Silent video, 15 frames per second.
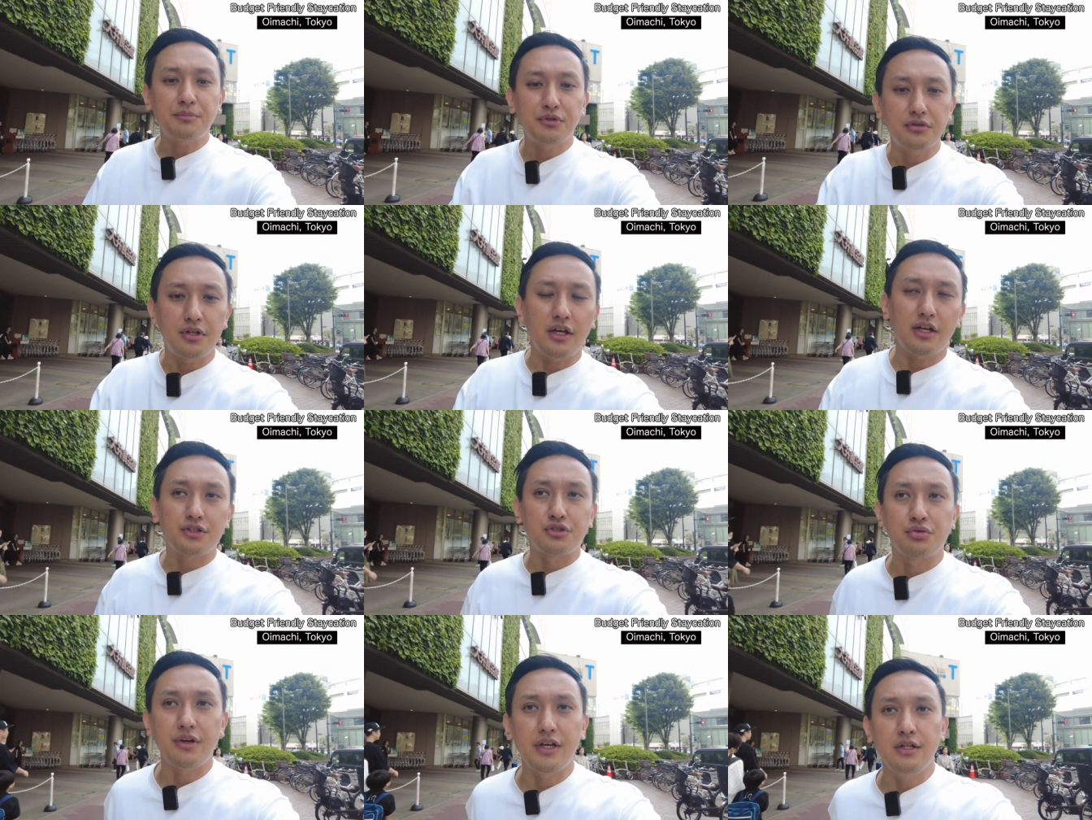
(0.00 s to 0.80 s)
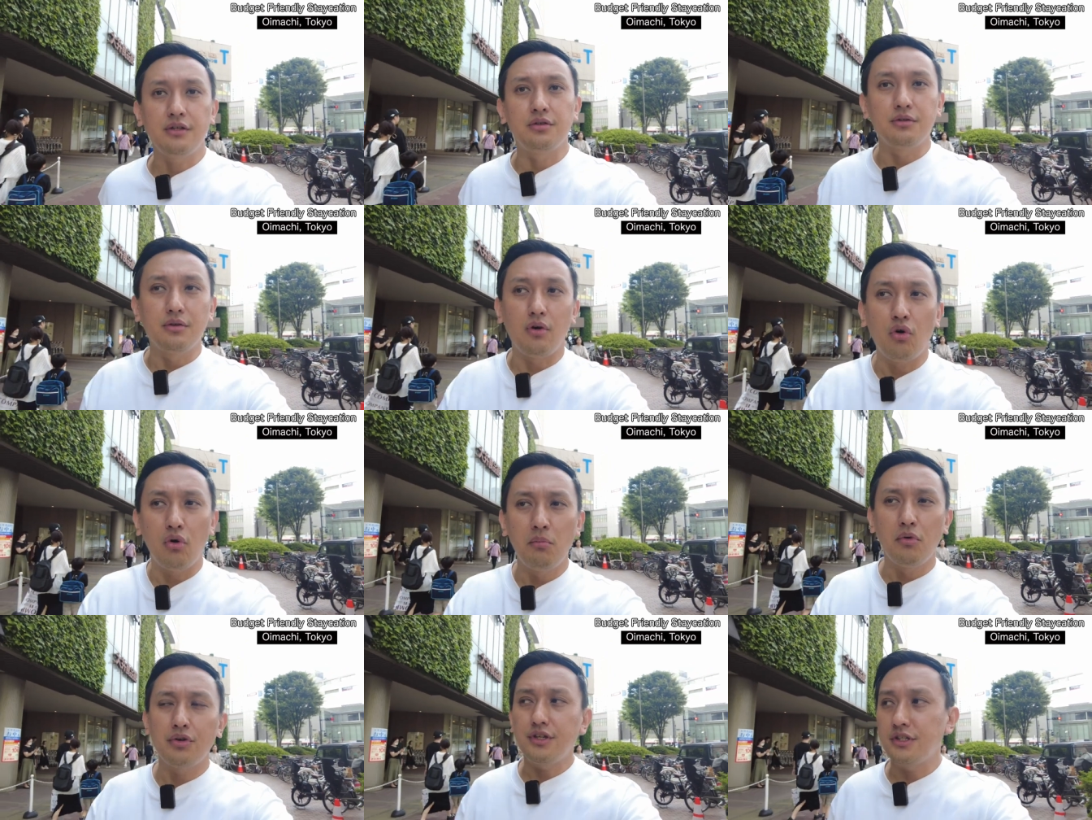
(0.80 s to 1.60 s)
You have to take a train
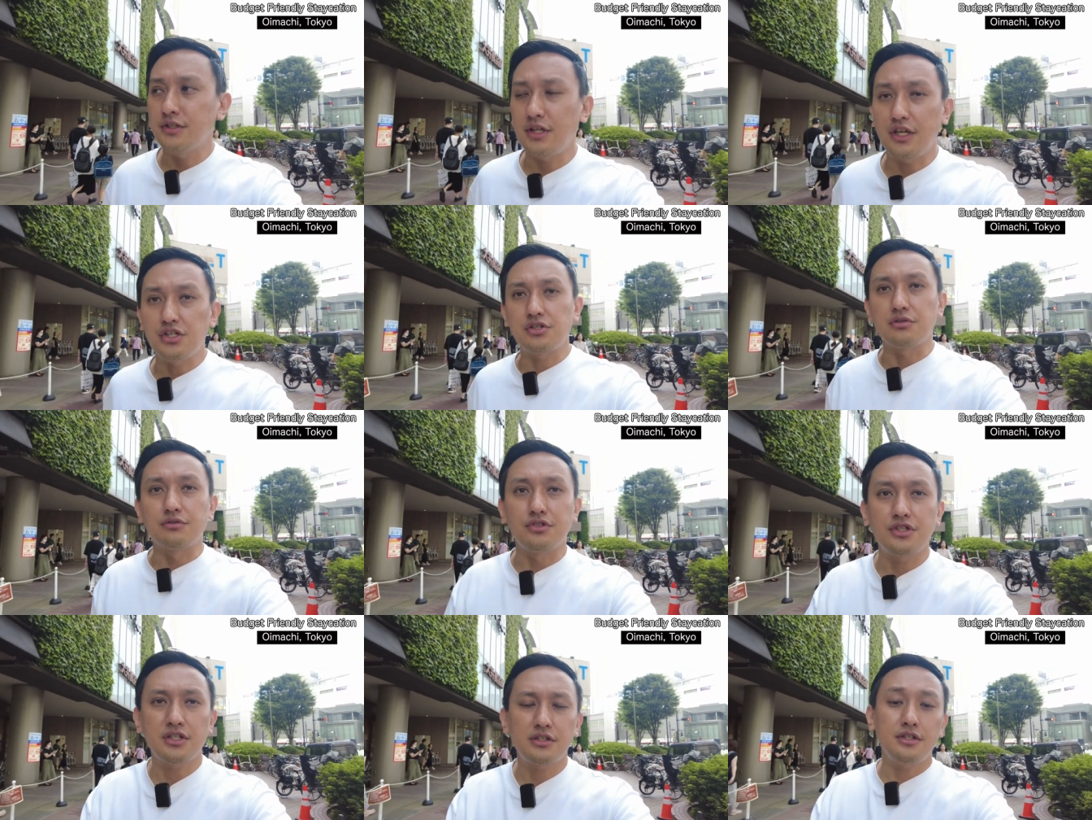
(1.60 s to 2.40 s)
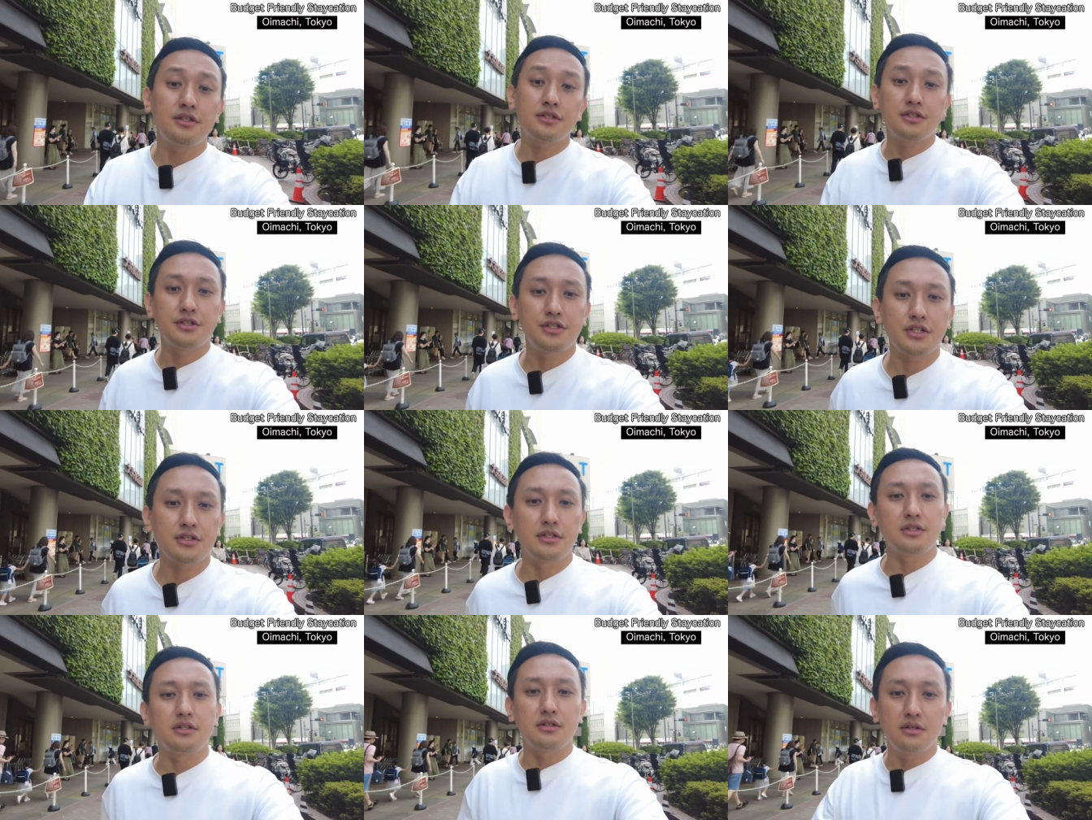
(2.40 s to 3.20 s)
to Omori Station. It's
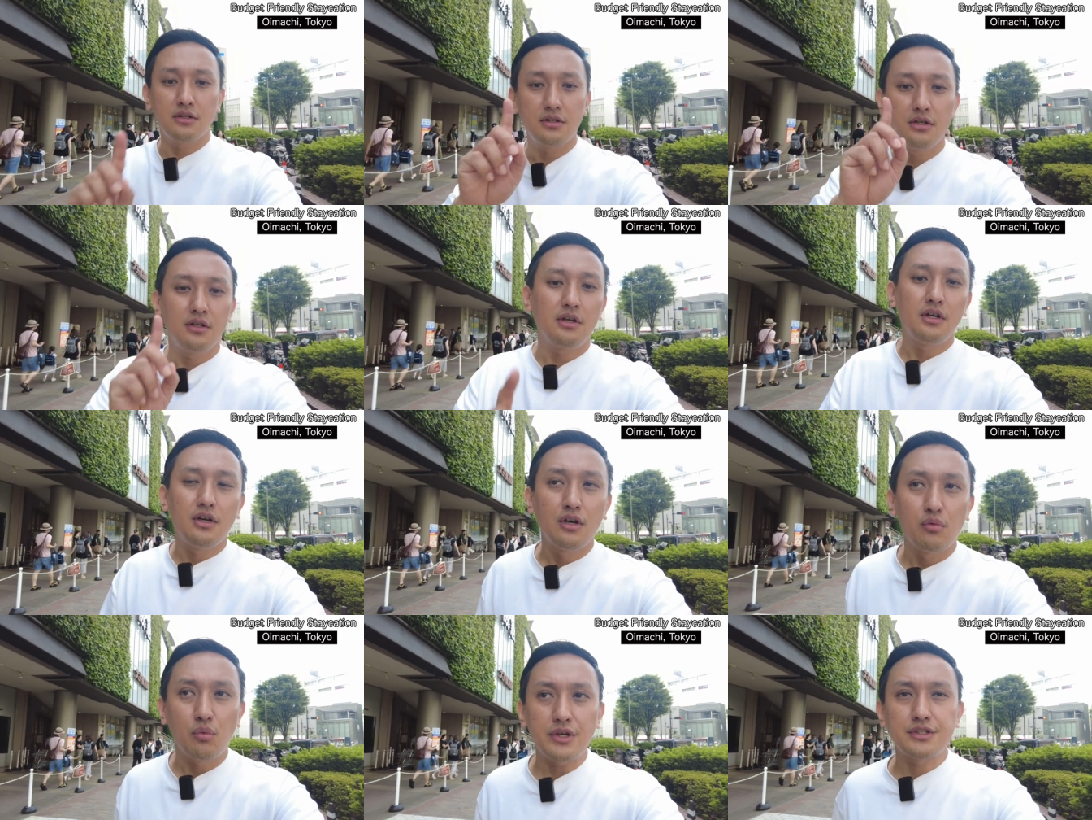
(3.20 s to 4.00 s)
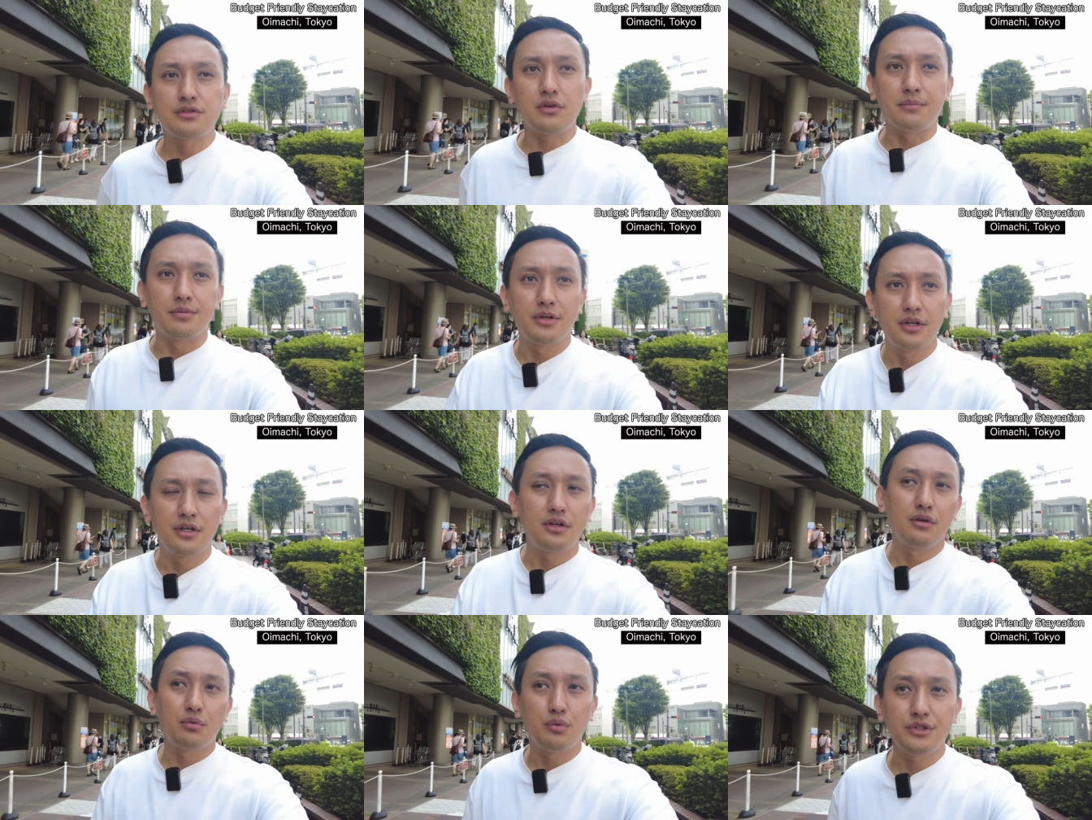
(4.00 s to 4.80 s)
just a one
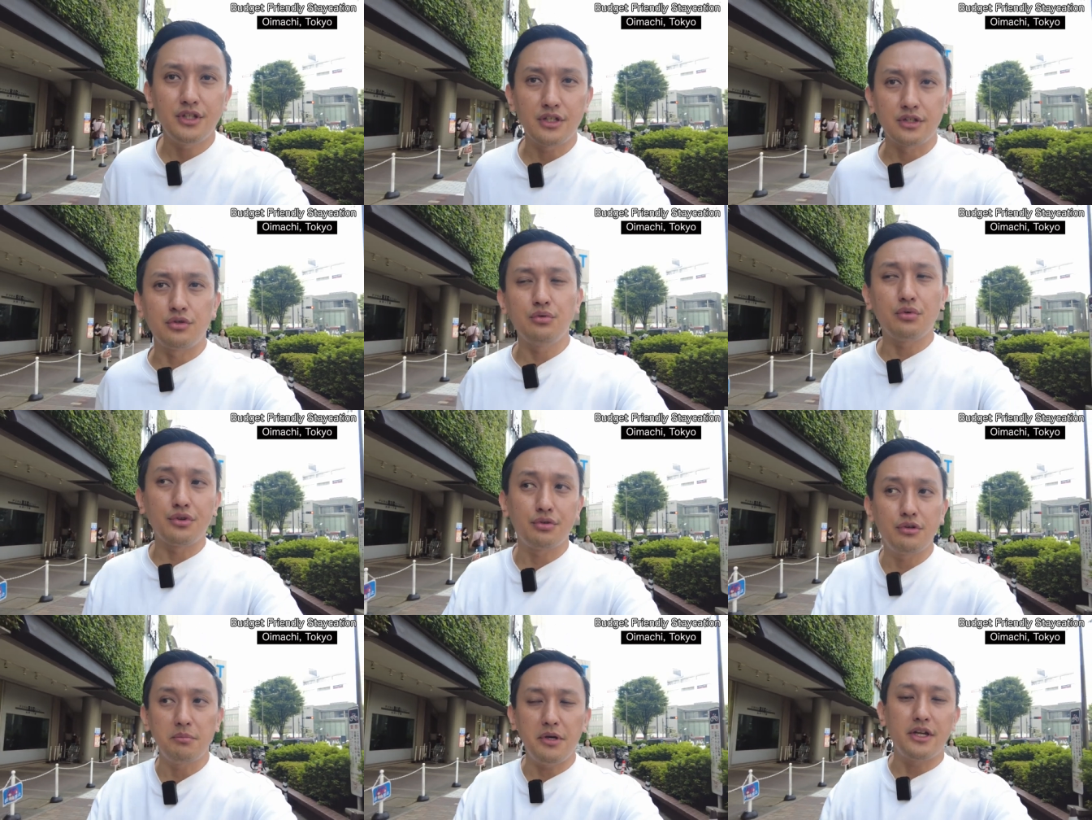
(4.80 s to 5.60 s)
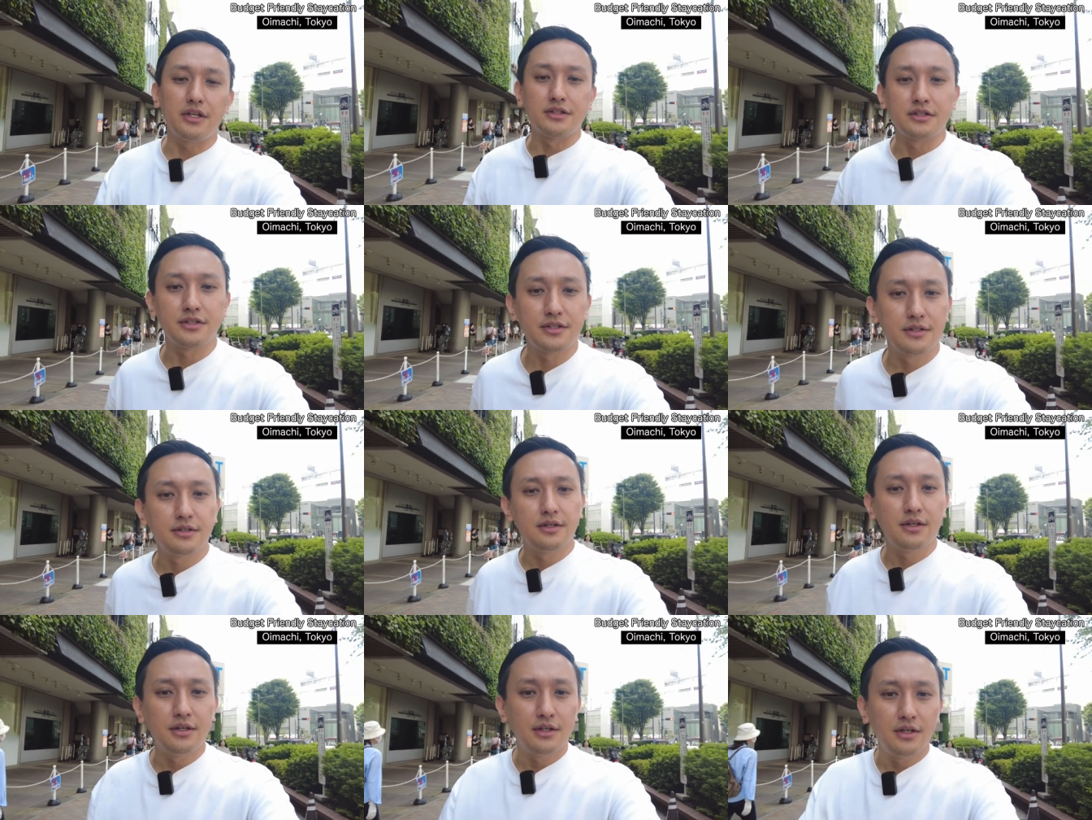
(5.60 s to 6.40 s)
stop within a 2 or 3
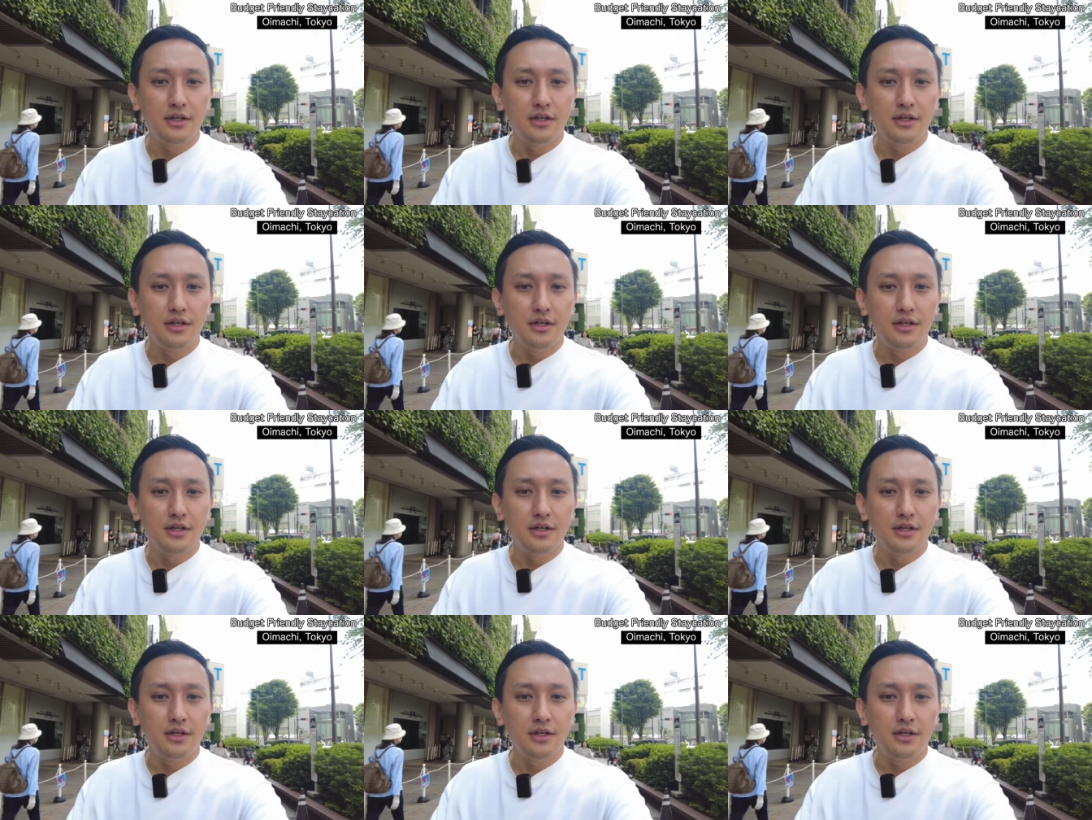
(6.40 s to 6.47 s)
minutes.